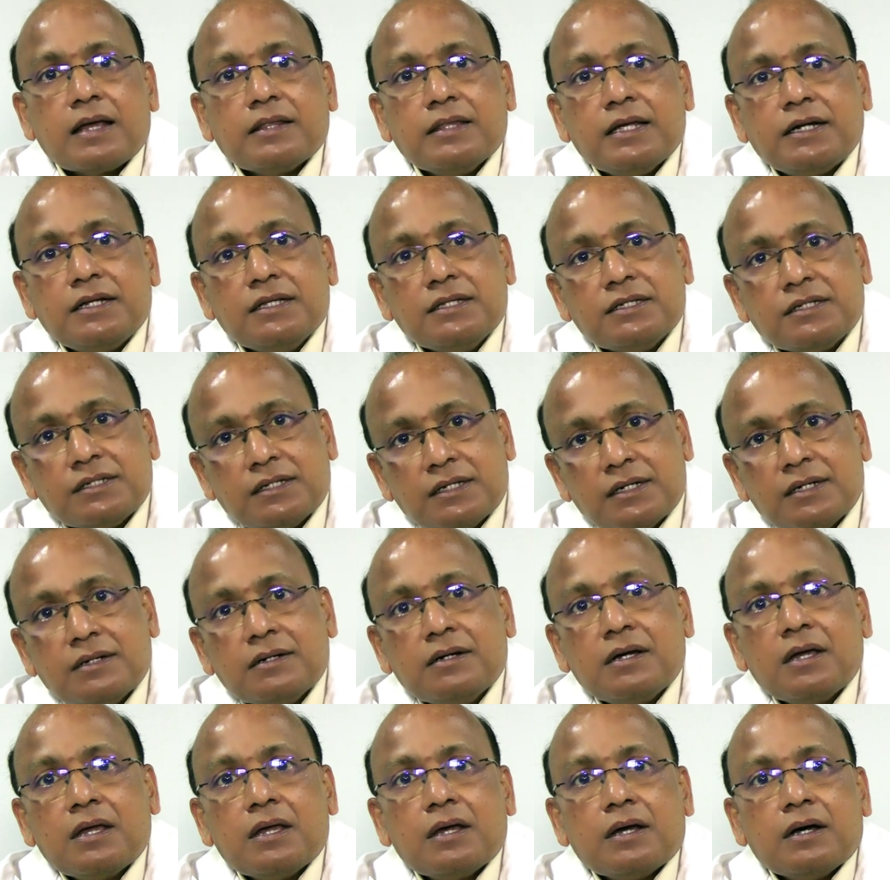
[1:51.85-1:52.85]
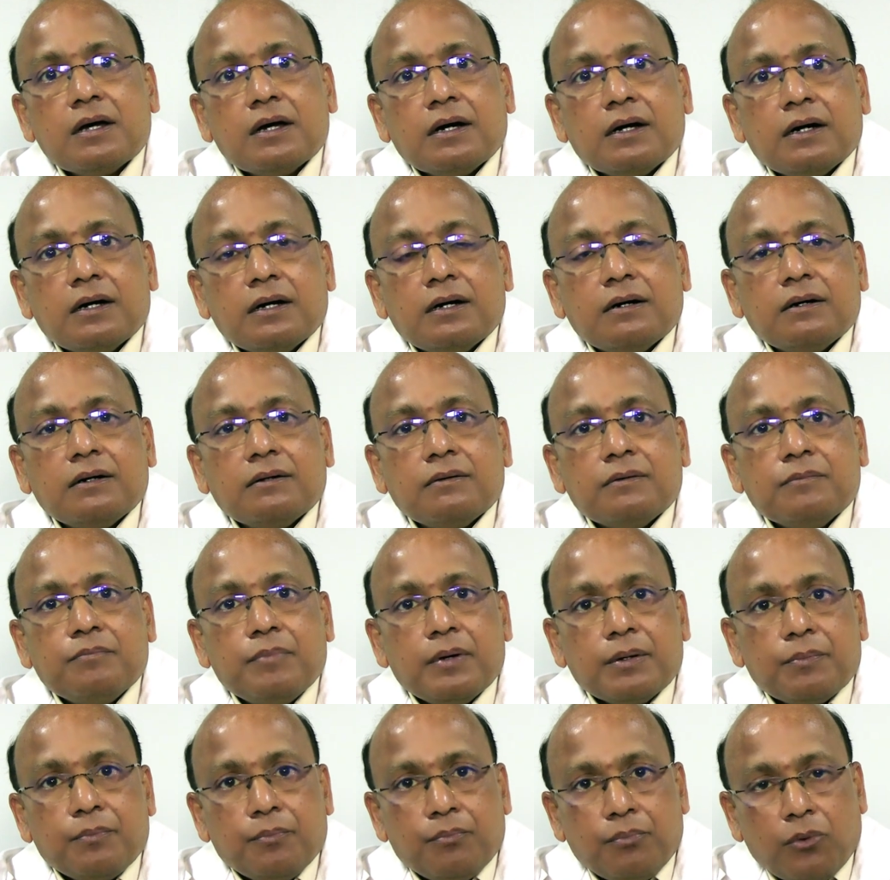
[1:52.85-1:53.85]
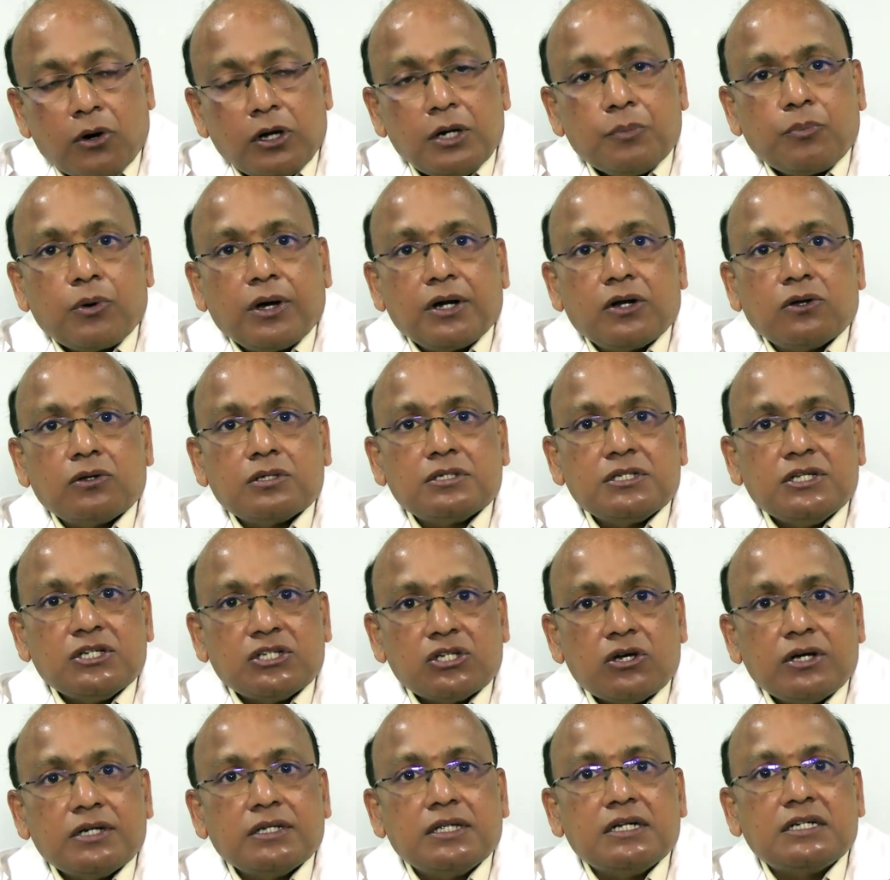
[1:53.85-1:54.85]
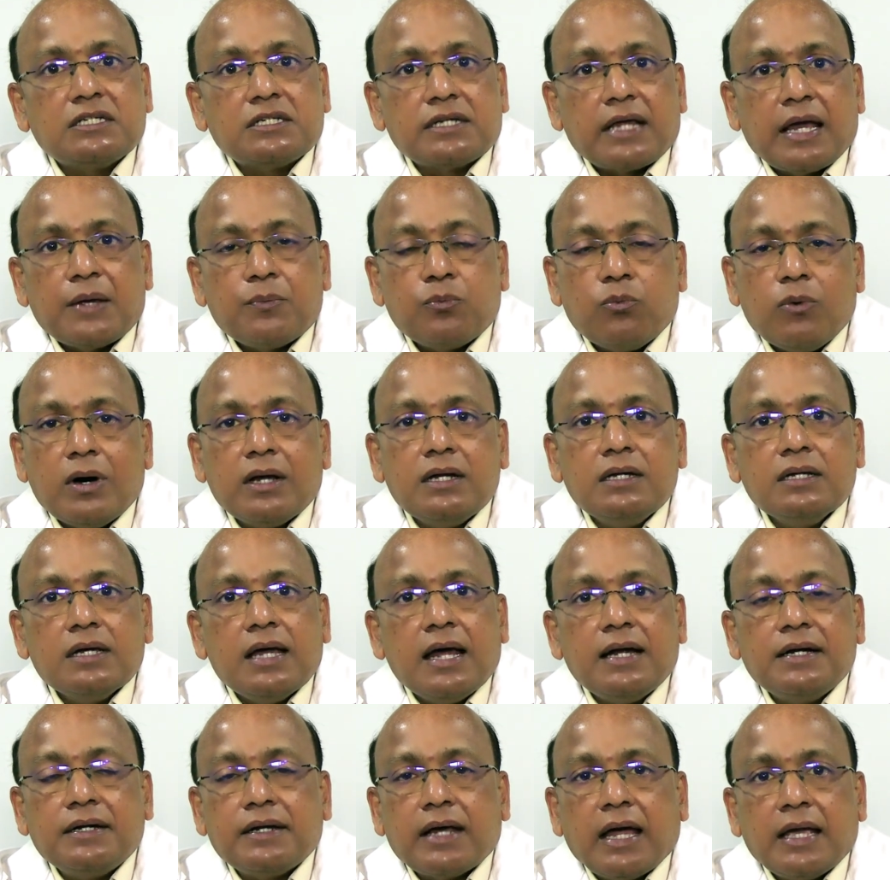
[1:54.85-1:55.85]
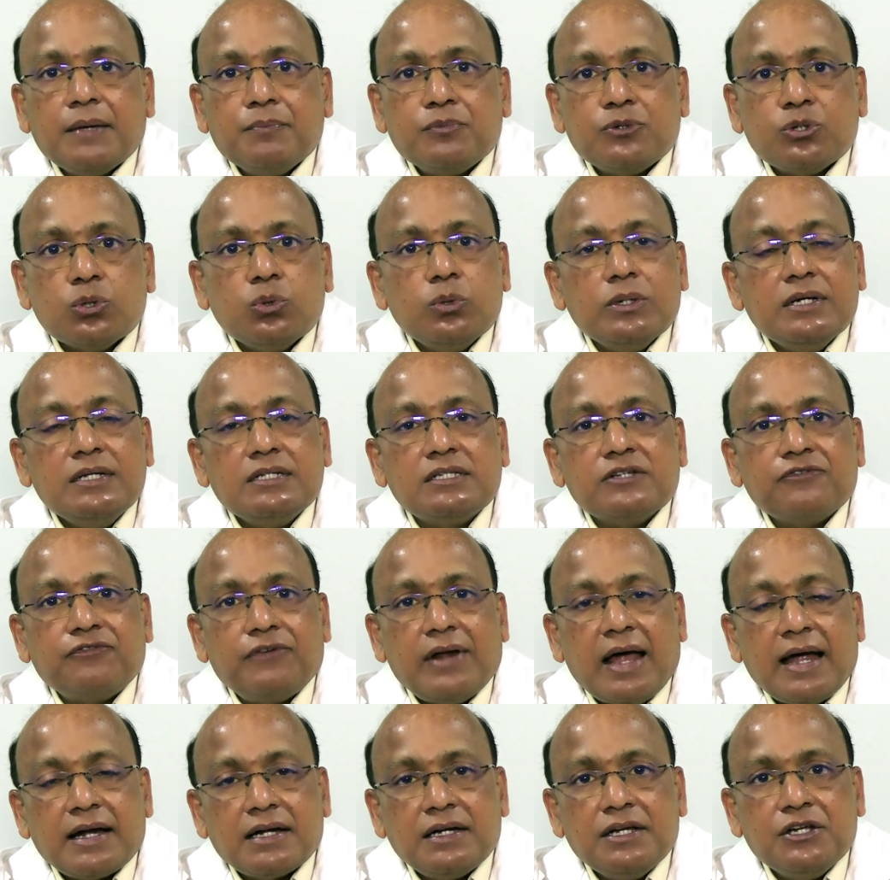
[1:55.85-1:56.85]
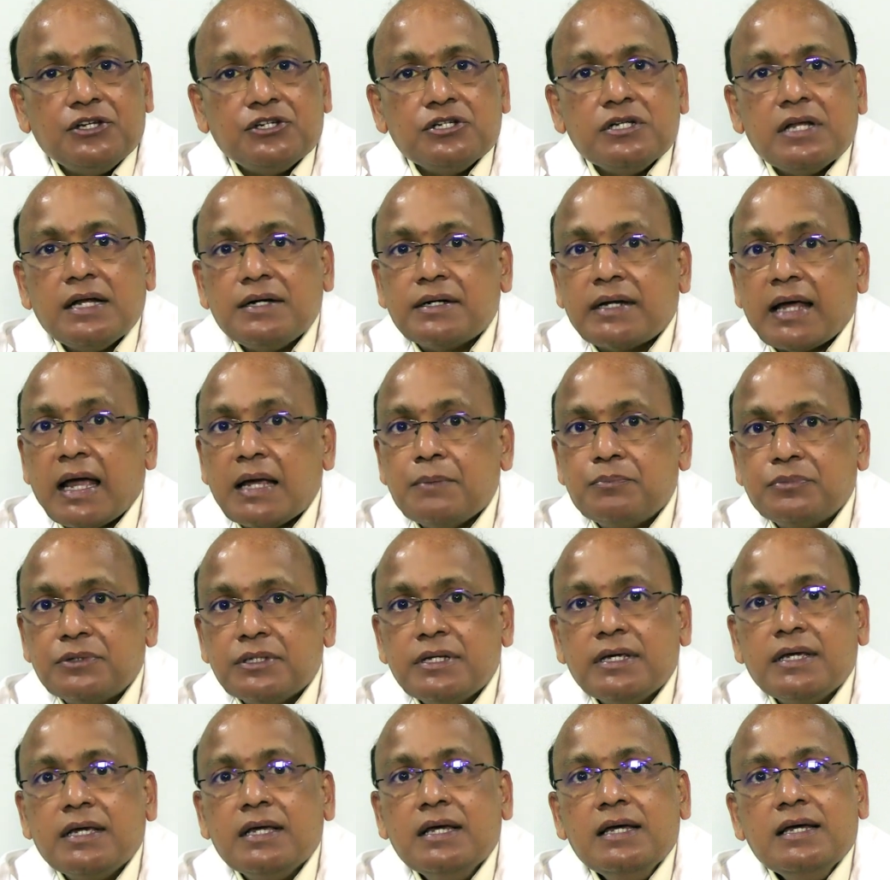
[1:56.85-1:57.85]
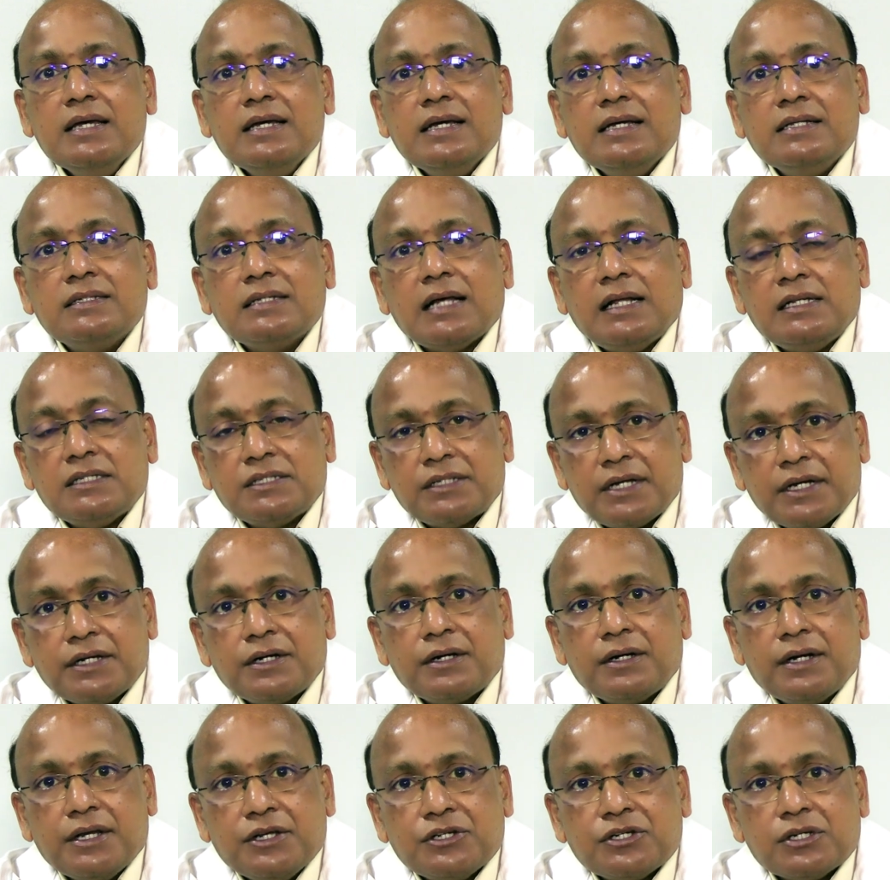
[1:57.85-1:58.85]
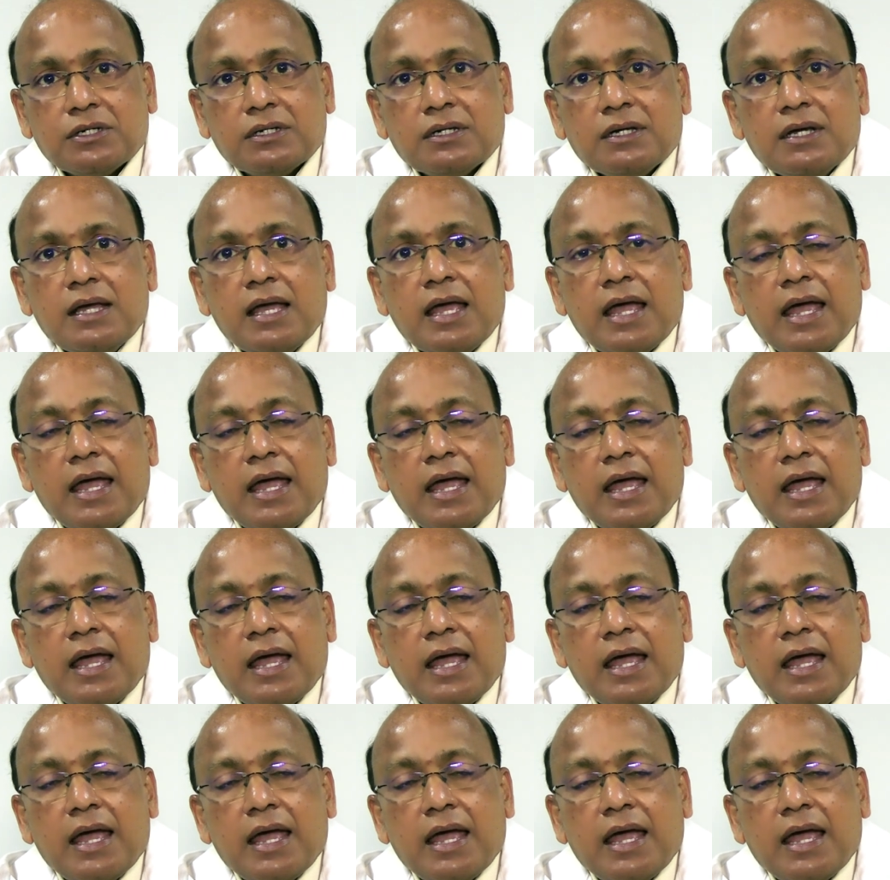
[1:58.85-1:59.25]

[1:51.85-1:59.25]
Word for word: That is uh, uh, polypoidal or that's type 1, and type 2 is a flat lesion, and type 3 is ulcerated lesion.